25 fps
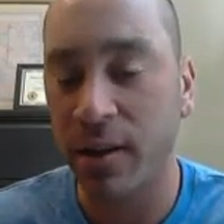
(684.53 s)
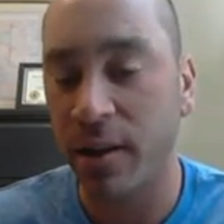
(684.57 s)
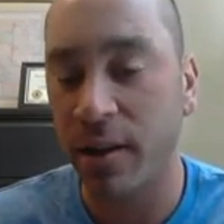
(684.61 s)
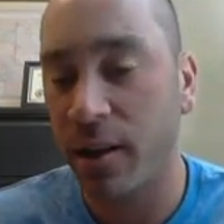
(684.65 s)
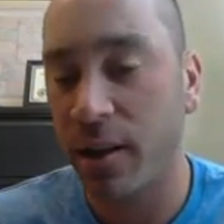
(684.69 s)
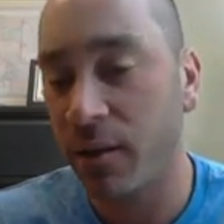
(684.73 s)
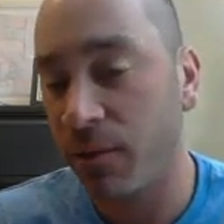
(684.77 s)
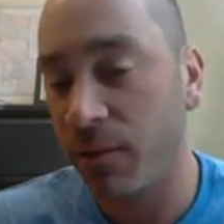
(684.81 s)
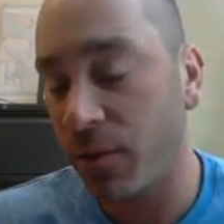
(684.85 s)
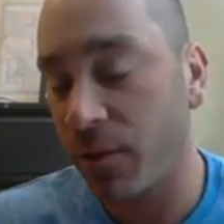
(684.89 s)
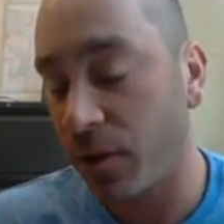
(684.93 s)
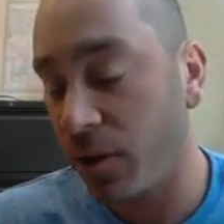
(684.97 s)

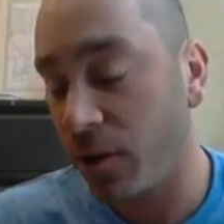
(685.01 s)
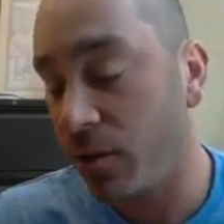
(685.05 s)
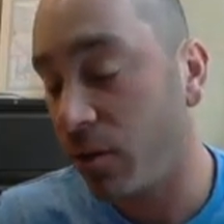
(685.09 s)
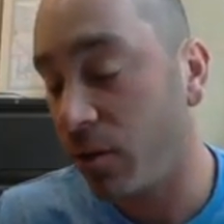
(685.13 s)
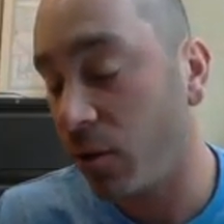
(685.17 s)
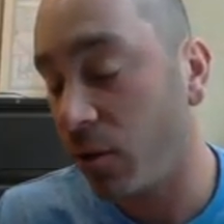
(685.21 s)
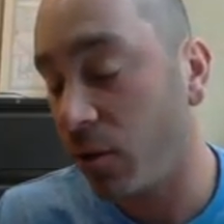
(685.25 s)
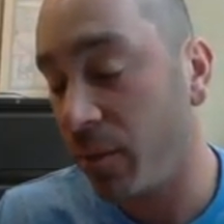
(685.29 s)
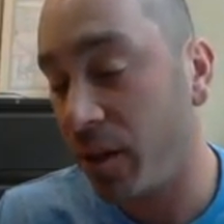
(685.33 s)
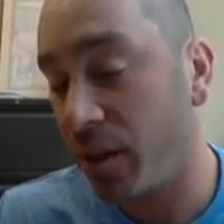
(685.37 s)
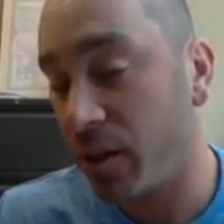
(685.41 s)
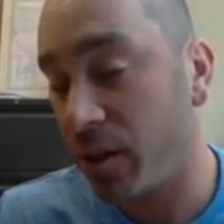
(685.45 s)
Again, for you
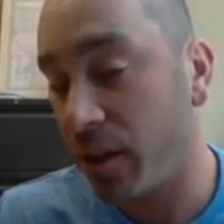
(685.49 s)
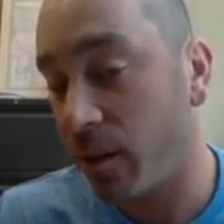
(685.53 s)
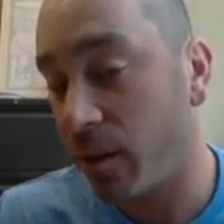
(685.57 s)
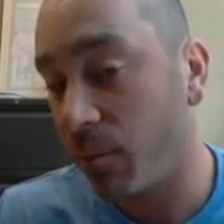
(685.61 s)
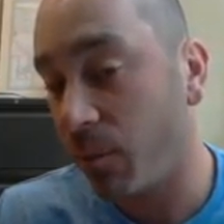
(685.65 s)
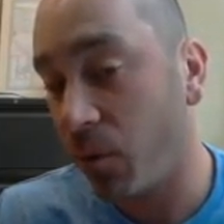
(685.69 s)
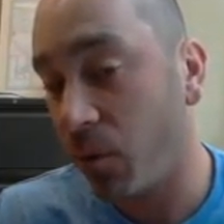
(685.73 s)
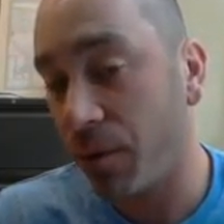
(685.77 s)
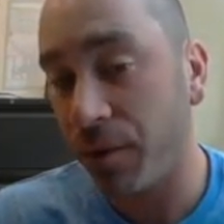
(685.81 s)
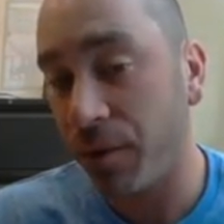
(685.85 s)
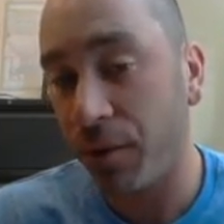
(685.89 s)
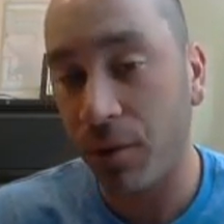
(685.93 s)
it'll be
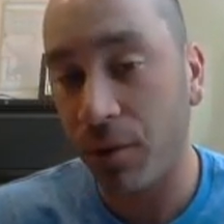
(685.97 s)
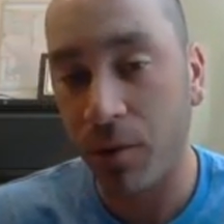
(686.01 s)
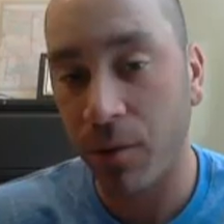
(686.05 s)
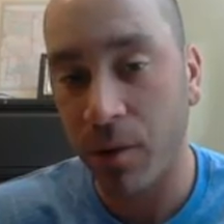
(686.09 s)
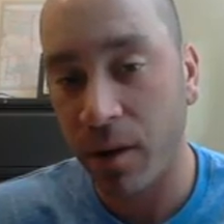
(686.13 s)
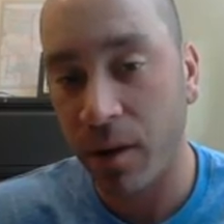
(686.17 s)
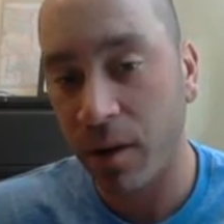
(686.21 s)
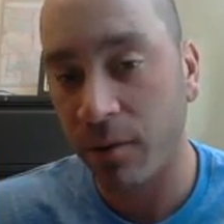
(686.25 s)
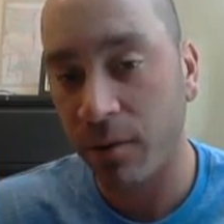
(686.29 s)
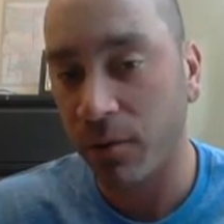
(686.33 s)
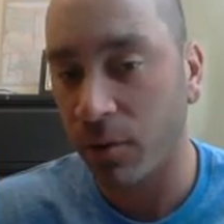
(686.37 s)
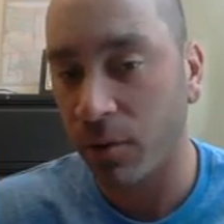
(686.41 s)

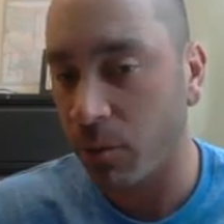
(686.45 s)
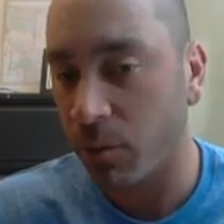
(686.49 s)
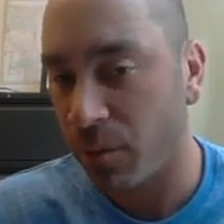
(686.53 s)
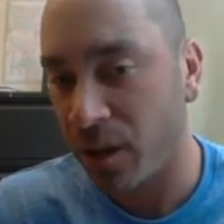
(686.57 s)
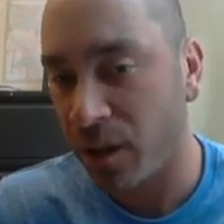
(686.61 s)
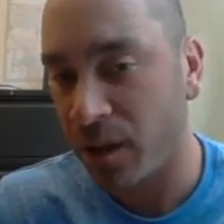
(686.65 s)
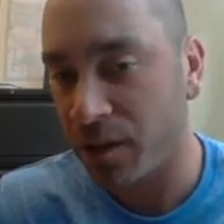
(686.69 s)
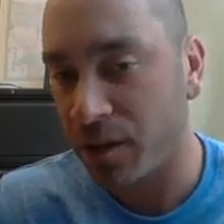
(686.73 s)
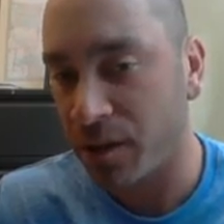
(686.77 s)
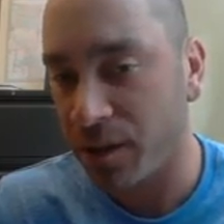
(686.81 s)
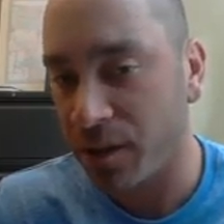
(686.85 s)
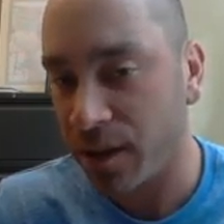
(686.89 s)
10.3, for
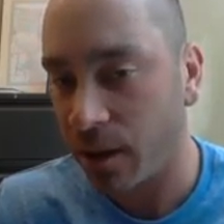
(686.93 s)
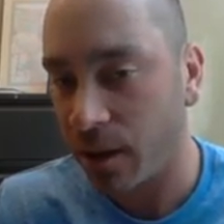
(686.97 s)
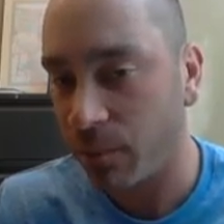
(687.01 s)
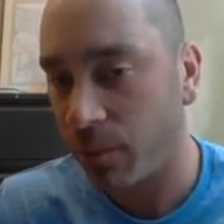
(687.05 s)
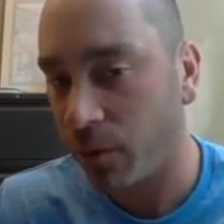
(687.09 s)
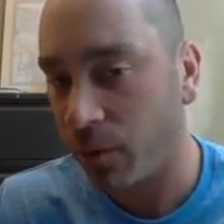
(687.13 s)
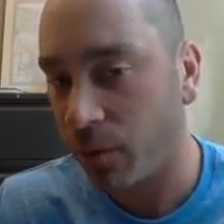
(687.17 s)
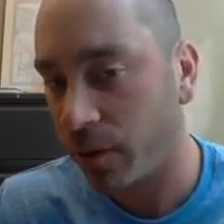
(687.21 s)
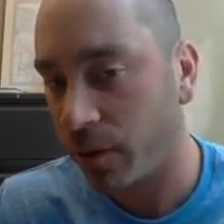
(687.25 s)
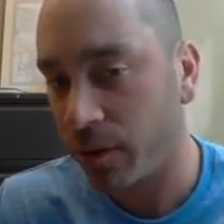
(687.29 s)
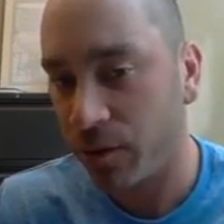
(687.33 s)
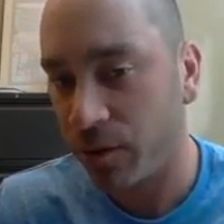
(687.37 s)
me it's
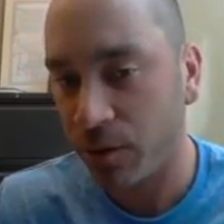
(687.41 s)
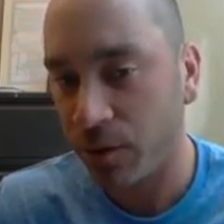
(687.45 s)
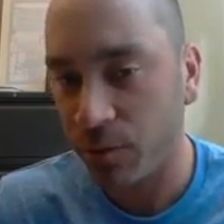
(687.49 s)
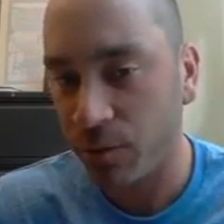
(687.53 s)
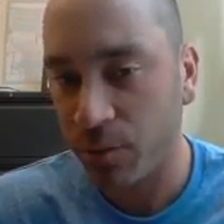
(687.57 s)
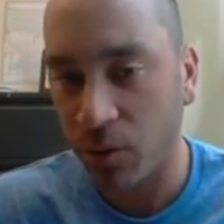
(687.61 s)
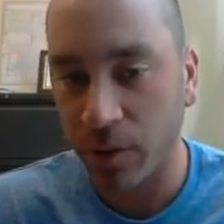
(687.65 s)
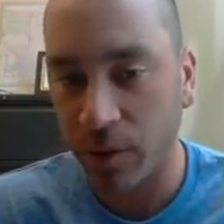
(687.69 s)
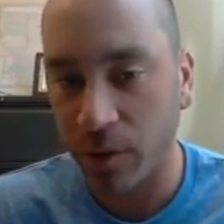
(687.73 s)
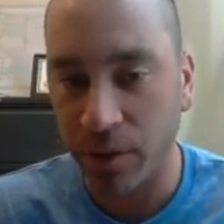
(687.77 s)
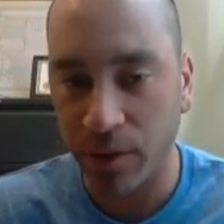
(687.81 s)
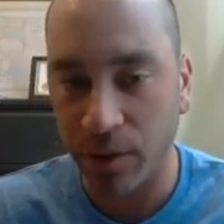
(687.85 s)

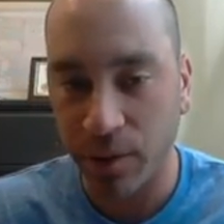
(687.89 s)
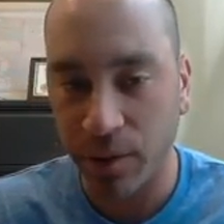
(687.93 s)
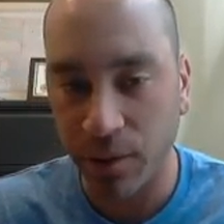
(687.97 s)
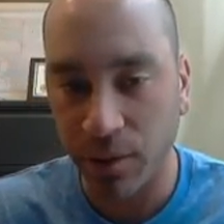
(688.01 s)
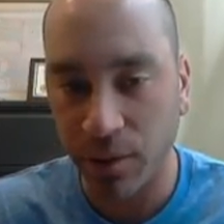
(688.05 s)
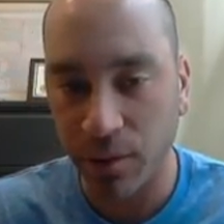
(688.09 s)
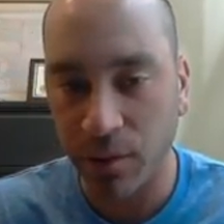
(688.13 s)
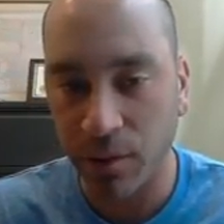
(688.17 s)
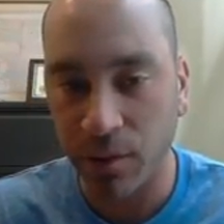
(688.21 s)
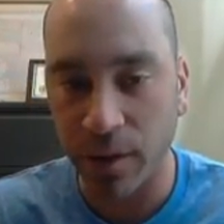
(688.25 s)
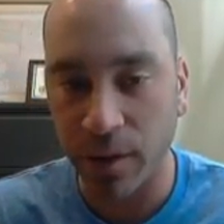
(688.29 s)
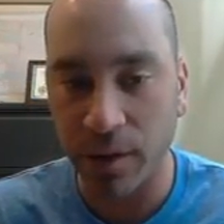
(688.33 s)

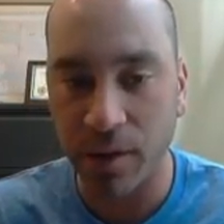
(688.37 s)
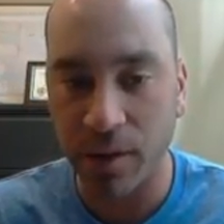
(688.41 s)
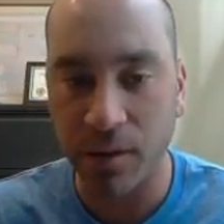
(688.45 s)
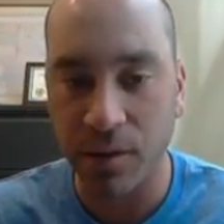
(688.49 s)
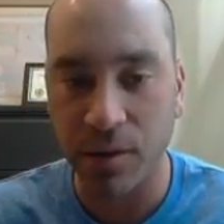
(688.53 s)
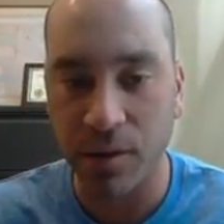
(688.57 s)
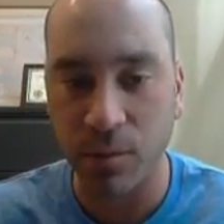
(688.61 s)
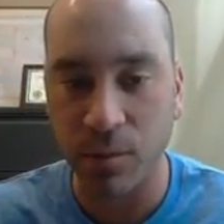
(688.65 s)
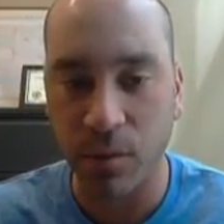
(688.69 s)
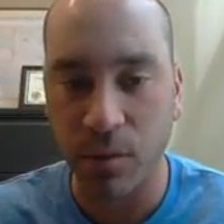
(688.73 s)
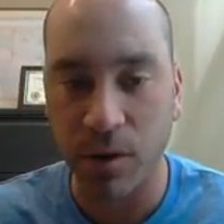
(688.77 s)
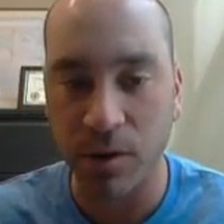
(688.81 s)
10.2.2, and
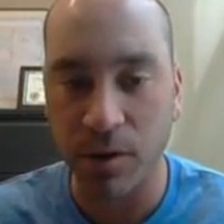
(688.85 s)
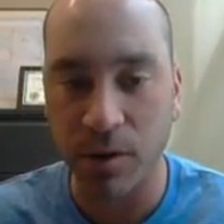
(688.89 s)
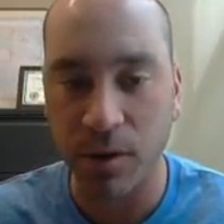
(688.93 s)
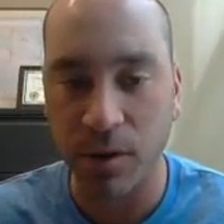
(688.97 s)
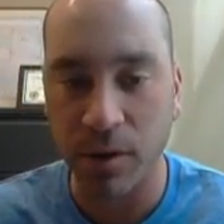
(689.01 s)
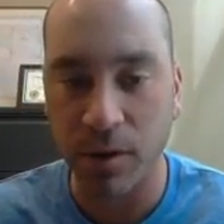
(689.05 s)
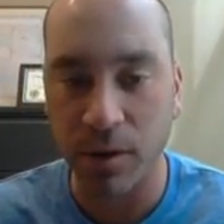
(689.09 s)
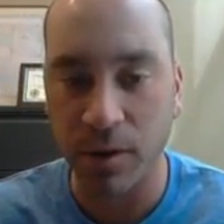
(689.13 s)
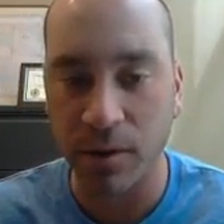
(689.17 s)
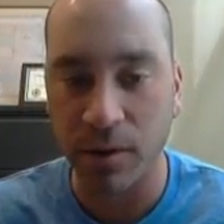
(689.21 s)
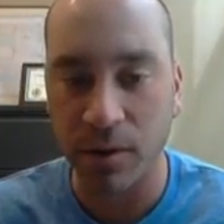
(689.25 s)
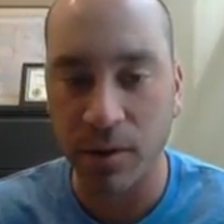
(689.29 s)
this is where it's
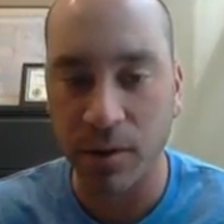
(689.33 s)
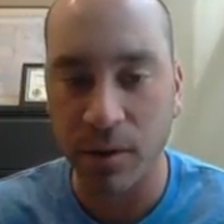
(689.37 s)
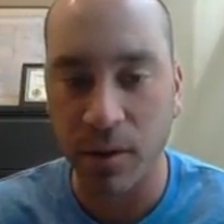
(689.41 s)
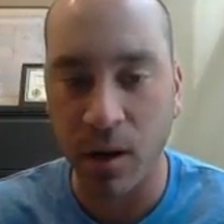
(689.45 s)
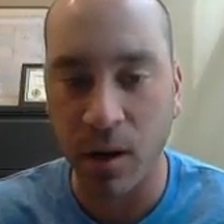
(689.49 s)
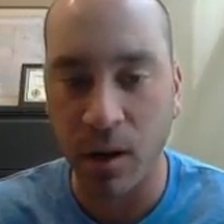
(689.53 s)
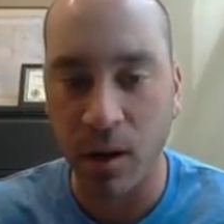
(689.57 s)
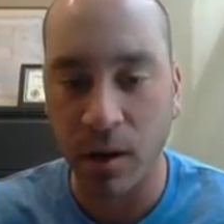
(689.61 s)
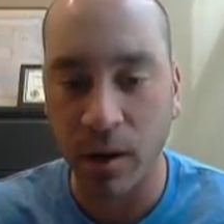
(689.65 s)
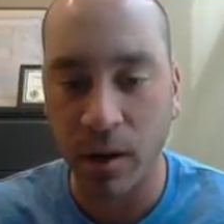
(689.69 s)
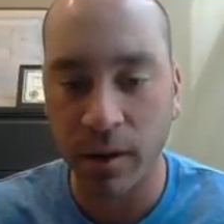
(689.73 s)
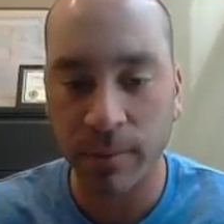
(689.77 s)
going to
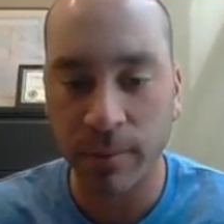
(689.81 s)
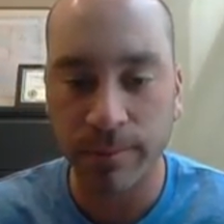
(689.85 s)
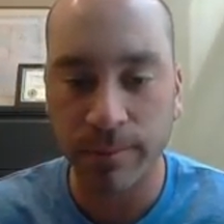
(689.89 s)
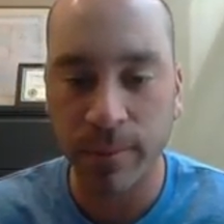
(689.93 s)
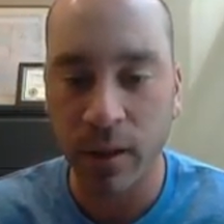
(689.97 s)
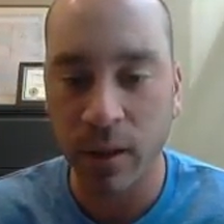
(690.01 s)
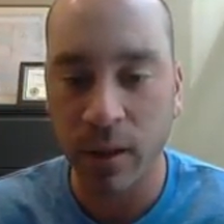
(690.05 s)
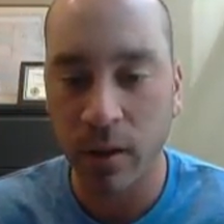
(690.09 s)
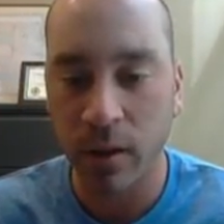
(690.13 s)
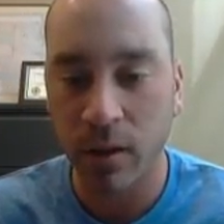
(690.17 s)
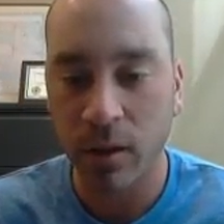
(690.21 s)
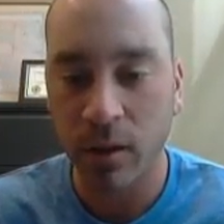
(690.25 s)
install it.
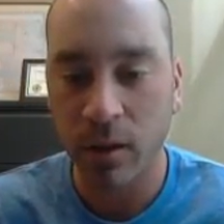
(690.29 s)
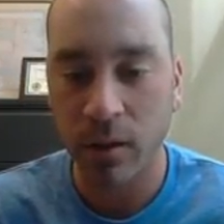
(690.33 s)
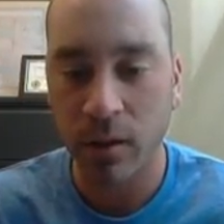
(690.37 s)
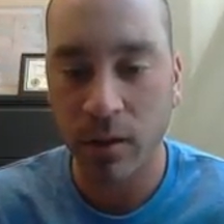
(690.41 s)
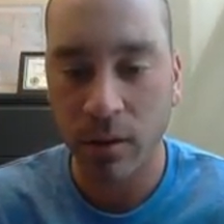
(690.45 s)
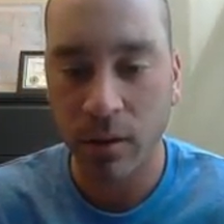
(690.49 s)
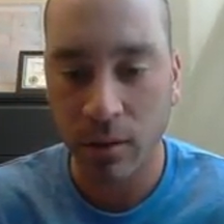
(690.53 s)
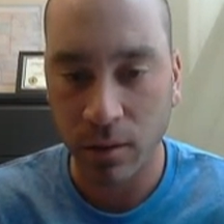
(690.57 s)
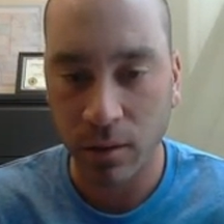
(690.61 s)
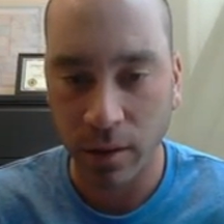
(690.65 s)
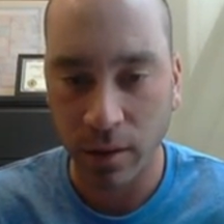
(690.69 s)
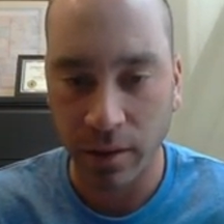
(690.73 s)

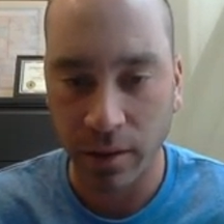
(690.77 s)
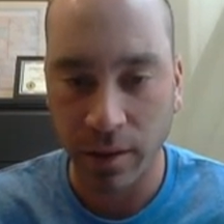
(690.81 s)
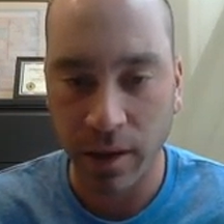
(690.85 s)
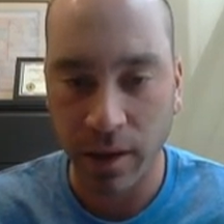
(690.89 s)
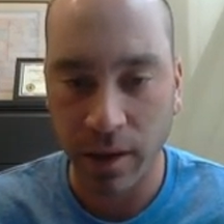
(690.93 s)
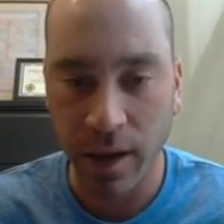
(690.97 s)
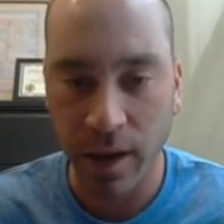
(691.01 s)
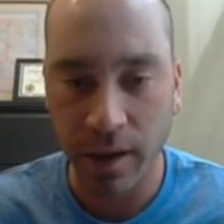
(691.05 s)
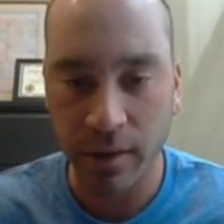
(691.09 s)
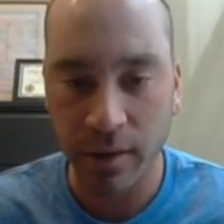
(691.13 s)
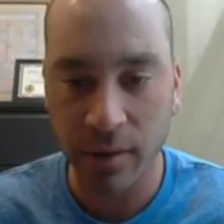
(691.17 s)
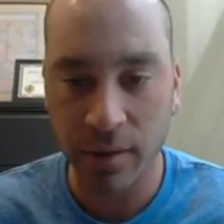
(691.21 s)
Click
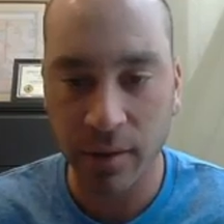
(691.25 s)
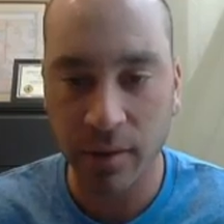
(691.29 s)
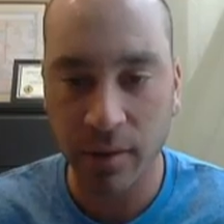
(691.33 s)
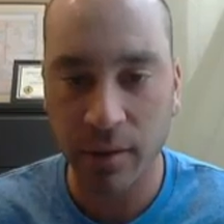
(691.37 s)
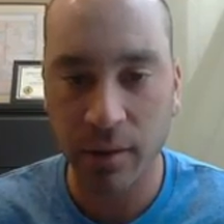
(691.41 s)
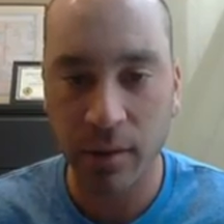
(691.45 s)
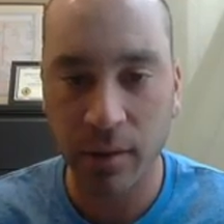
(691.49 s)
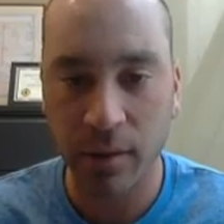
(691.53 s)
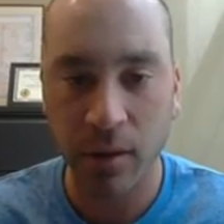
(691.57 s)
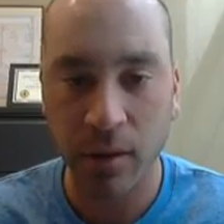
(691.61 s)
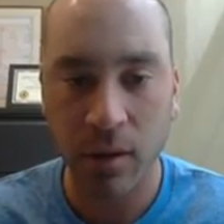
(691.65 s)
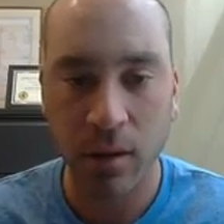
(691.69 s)

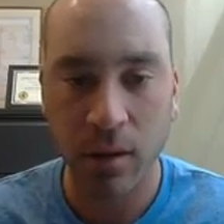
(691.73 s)
Next.